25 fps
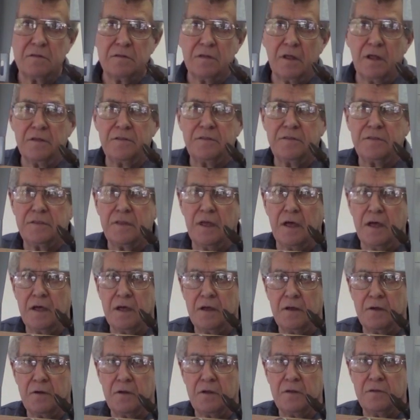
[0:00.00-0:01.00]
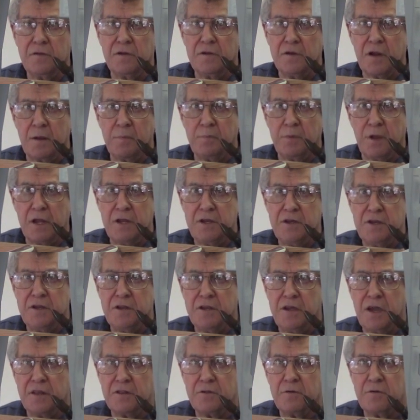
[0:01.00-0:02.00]
That they're not blending
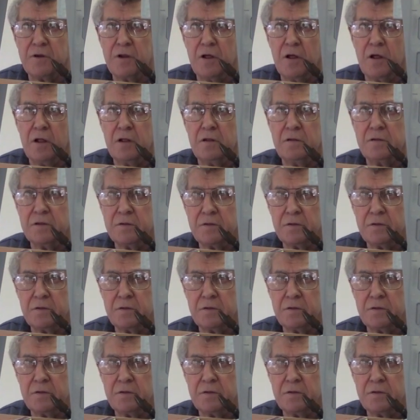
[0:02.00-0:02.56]
together at all.